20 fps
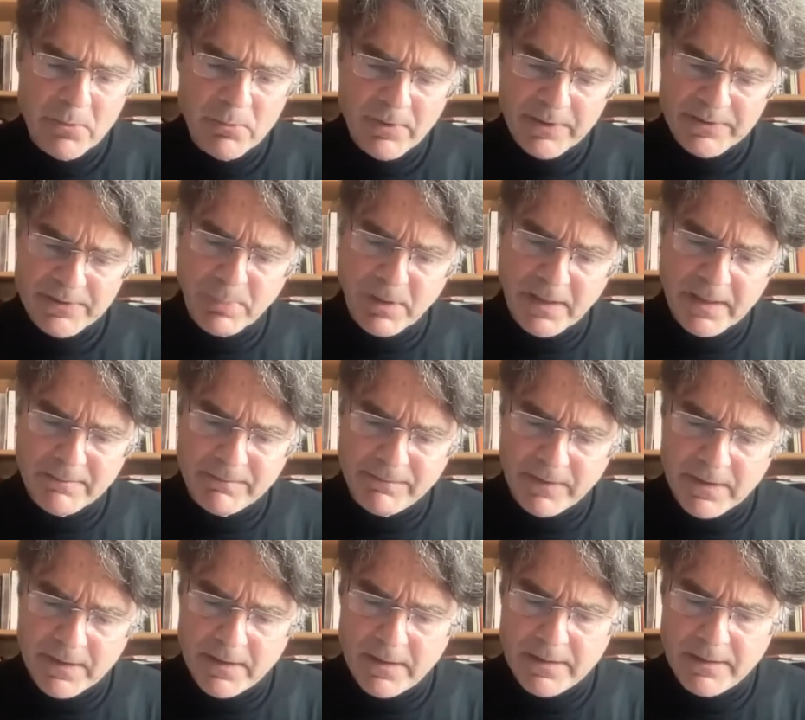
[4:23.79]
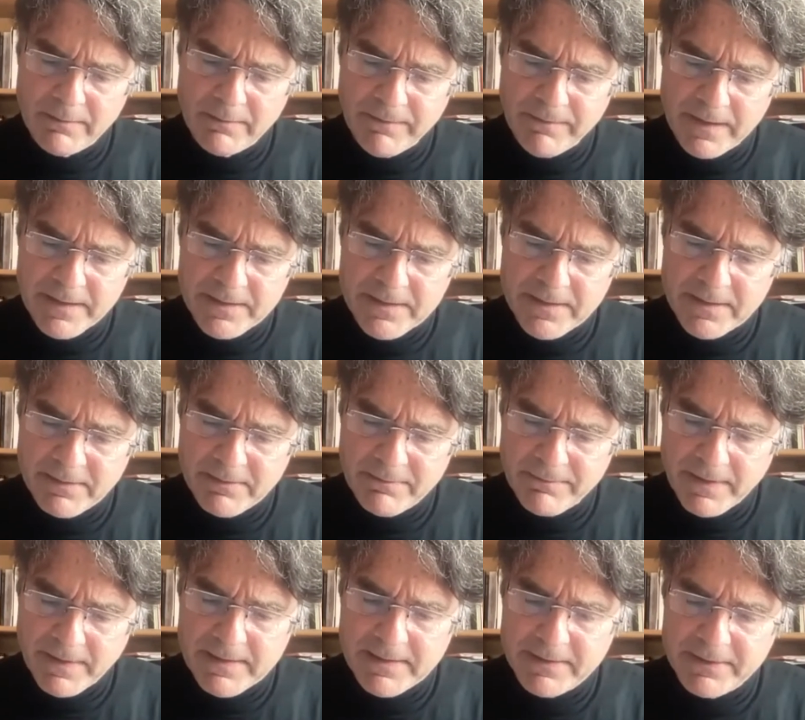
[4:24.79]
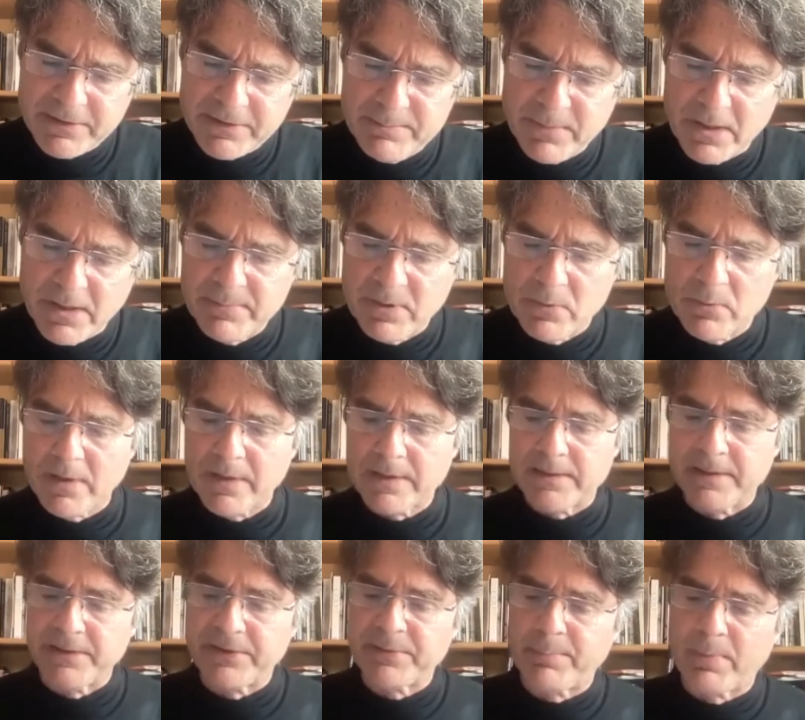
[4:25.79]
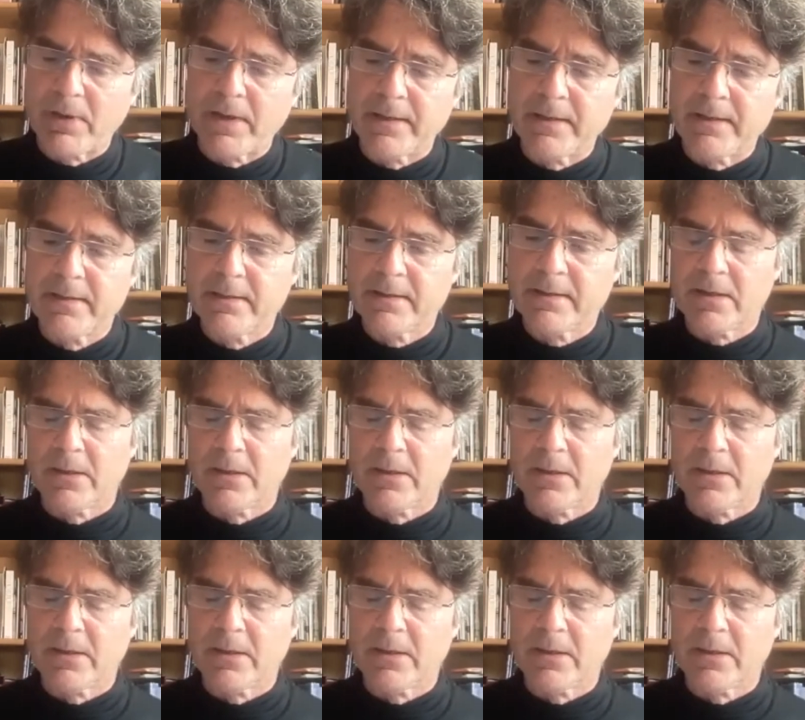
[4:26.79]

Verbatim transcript: "where his blame for earlier failings might be widely spread,